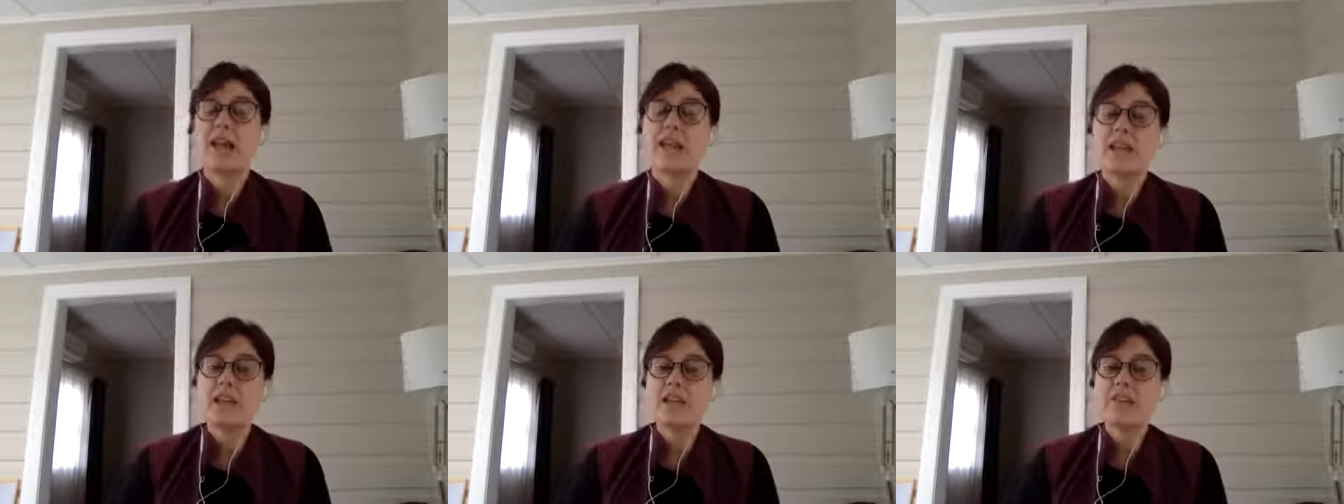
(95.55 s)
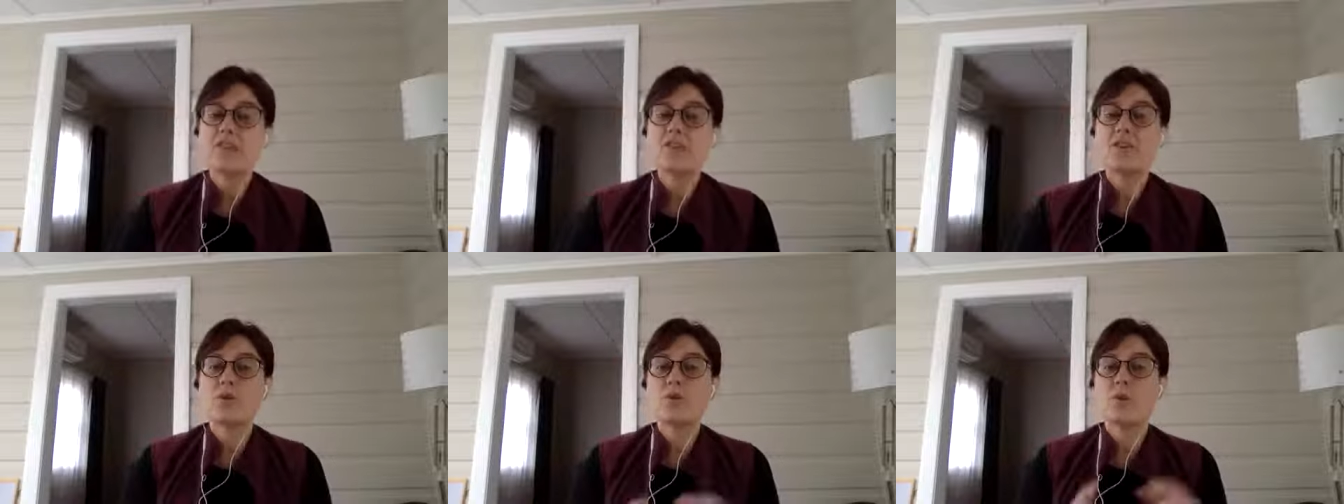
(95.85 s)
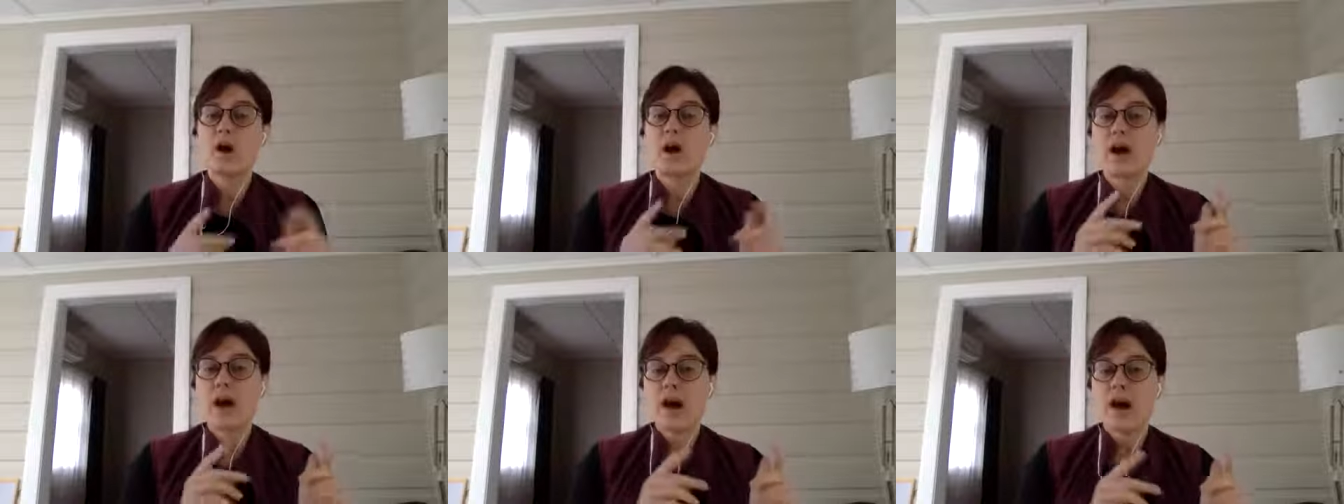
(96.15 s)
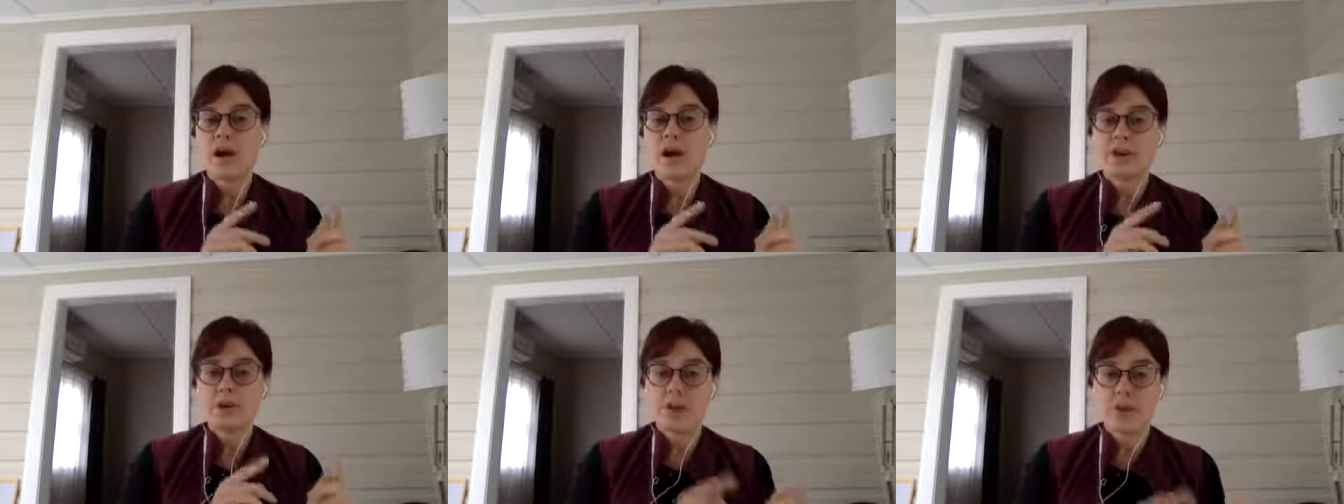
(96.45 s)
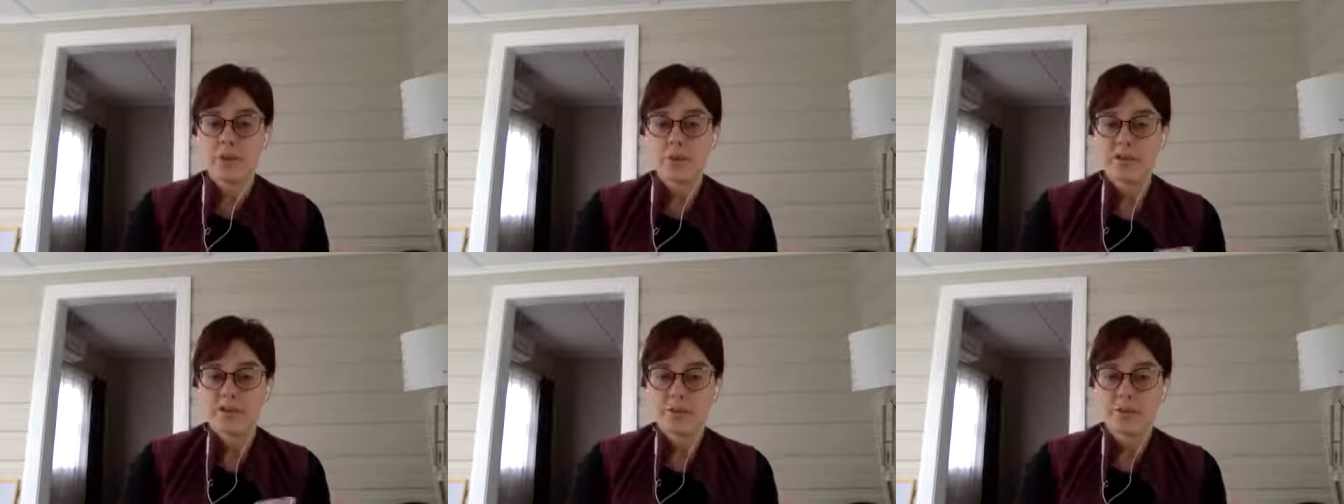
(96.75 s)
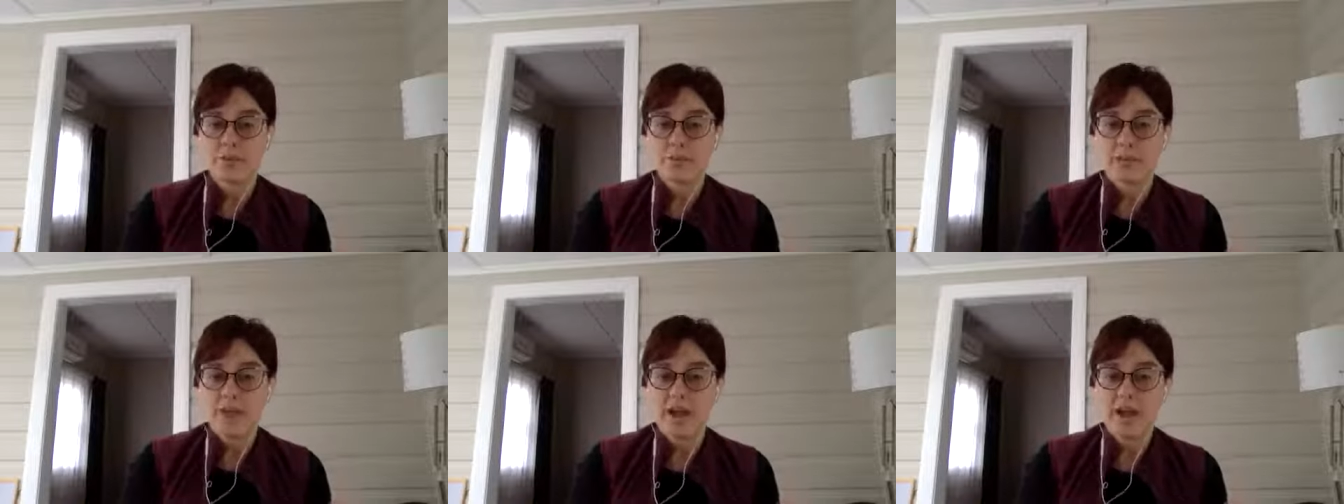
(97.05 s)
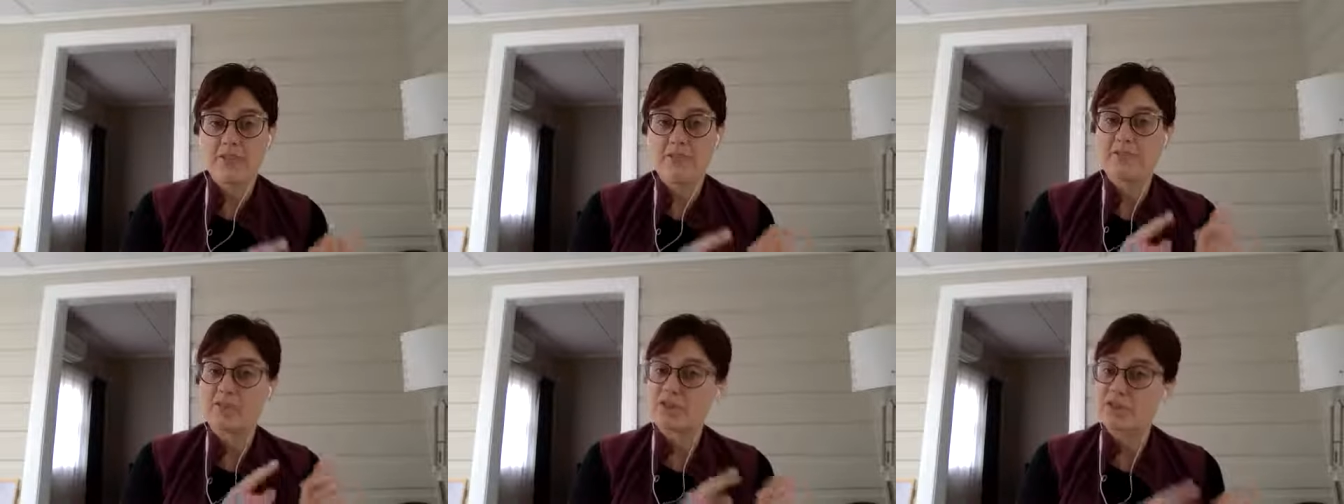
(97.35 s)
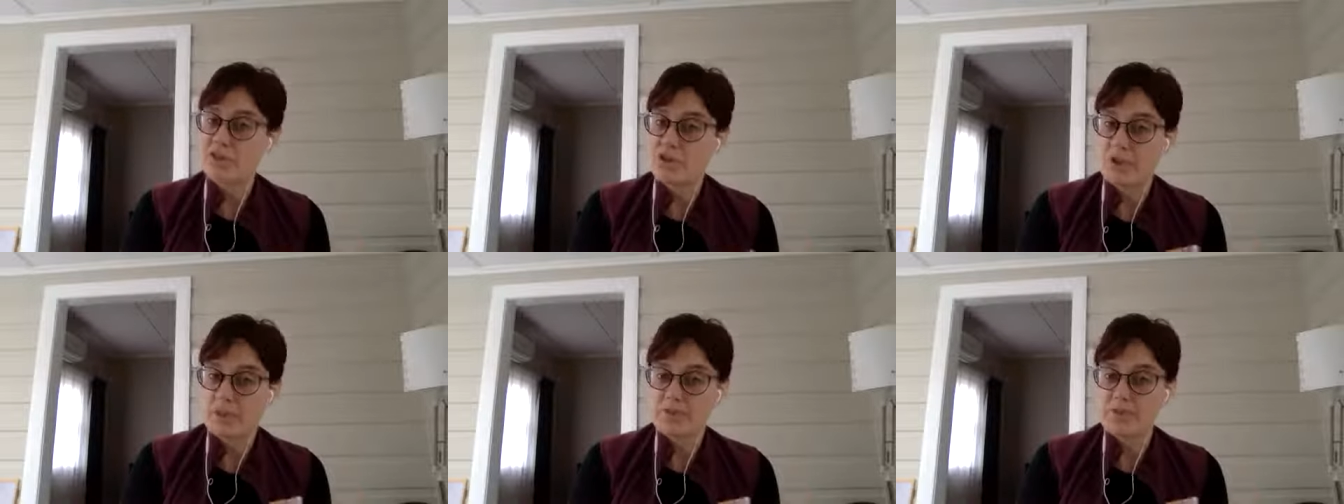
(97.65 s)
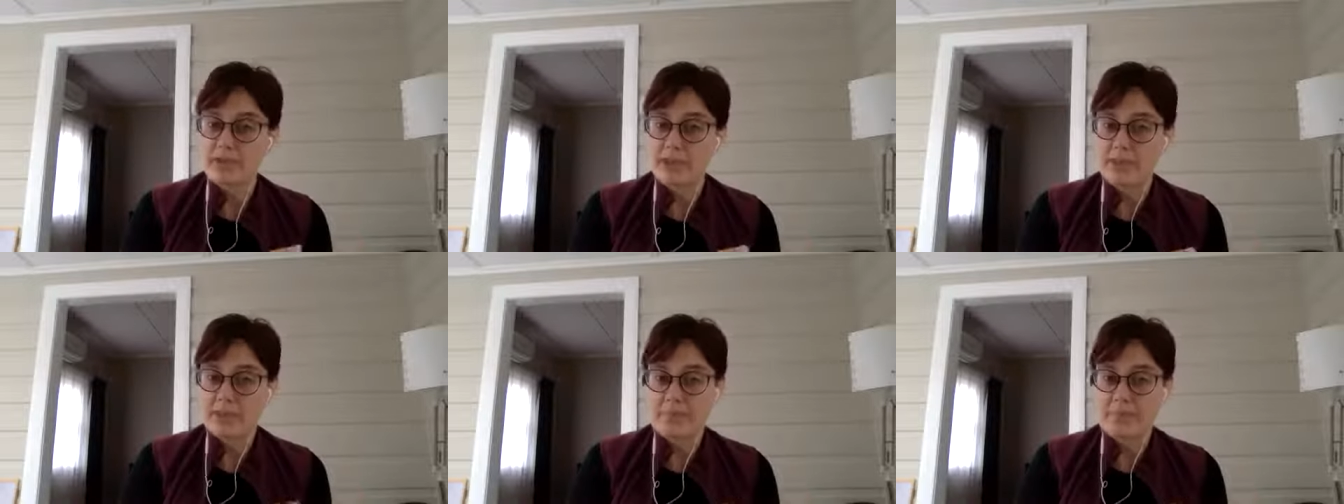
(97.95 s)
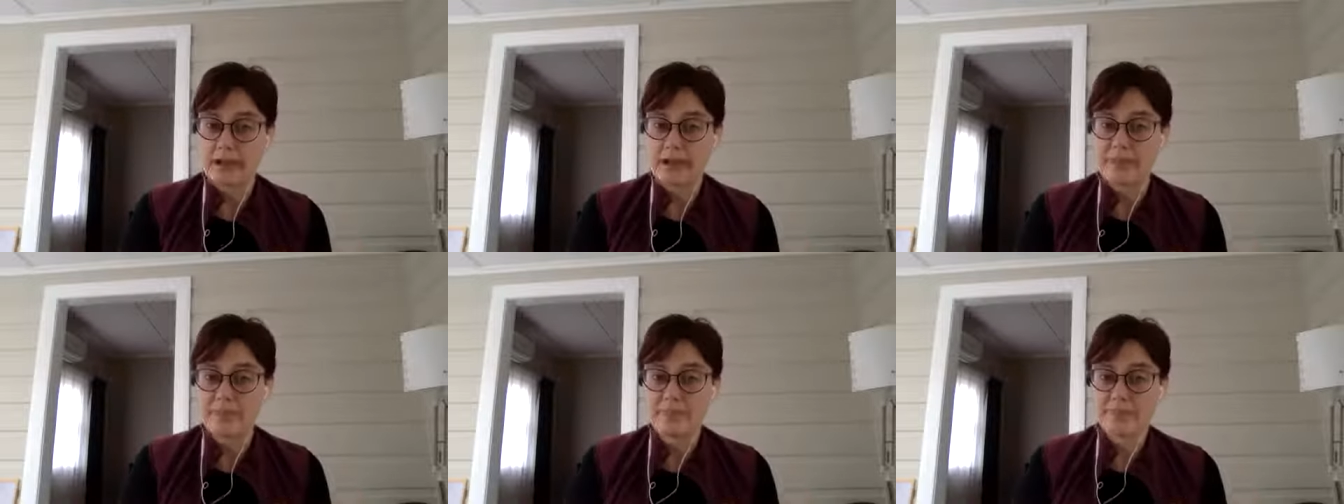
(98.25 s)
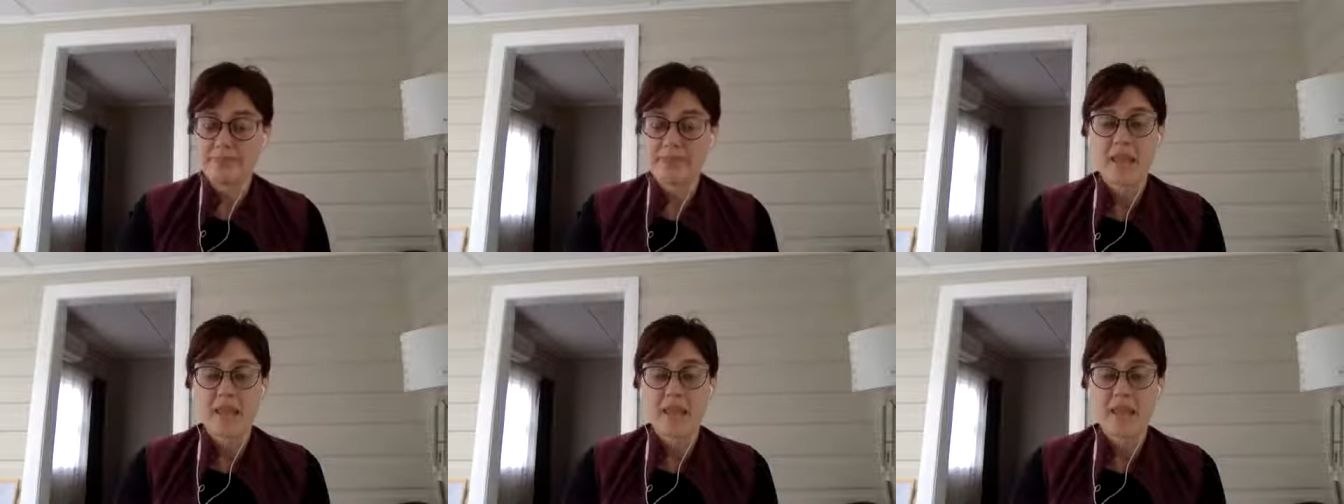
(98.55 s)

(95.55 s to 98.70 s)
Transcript: if you are going to apply for JobKeeper.